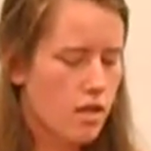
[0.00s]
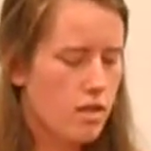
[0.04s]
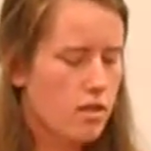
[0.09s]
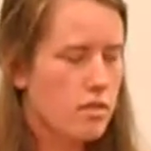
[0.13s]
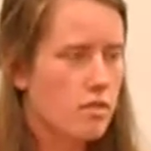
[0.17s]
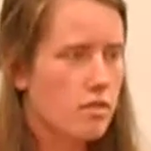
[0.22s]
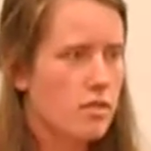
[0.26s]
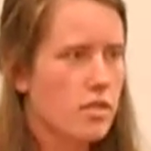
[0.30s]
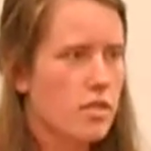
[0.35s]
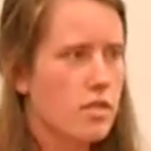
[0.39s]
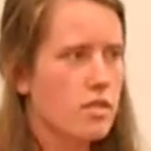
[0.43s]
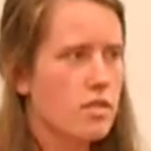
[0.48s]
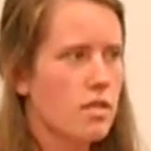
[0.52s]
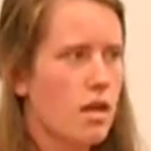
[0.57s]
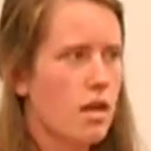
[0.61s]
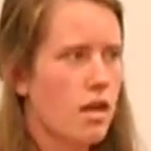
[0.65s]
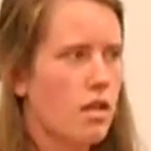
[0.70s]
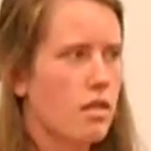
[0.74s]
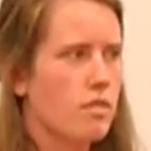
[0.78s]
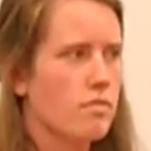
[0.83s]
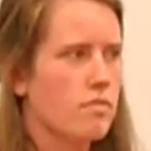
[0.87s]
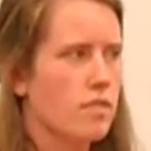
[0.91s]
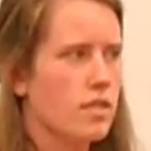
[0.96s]
So it's just
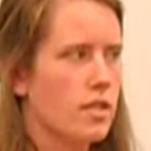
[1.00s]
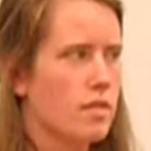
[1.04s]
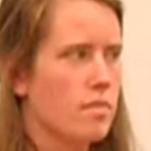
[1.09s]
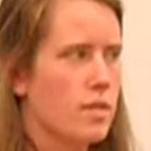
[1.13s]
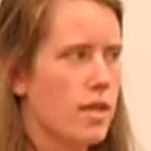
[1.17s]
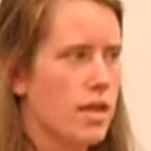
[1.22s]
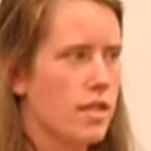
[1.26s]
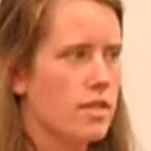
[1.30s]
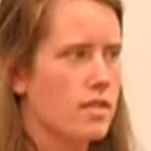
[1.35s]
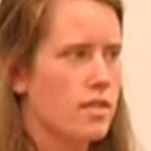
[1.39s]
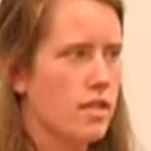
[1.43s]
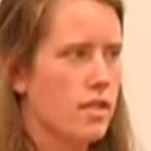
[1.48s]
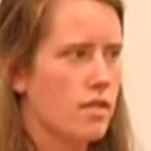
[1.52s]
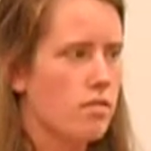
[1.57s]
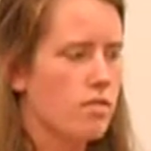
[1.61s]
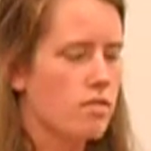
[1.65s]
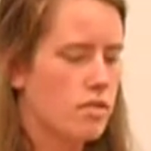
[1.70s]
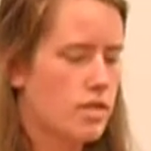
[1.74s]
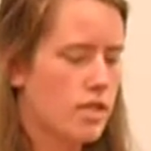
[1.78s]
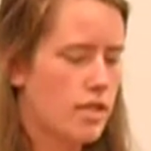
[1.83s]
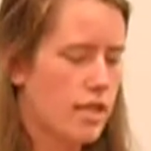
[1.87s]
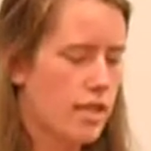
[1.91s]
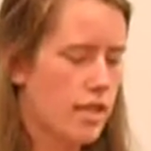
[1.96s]
all a really bad
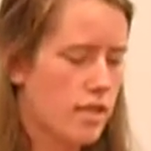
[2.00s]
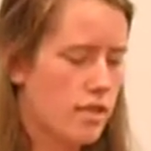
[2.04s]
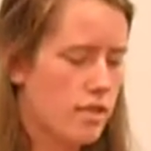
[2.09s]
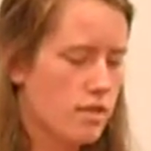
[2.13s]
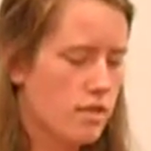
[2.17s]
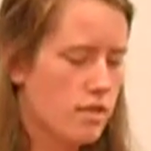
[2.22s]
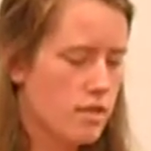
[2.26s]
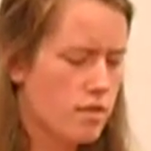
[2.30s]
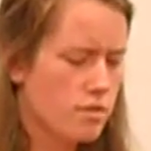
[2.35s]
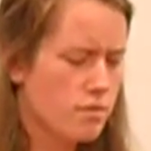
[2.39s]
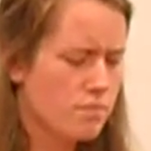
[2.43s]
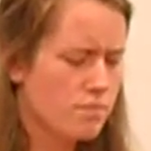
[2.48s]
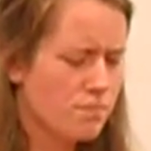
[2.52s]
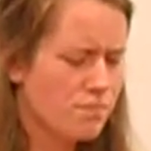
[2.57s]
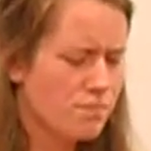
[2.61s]
cycle to get into.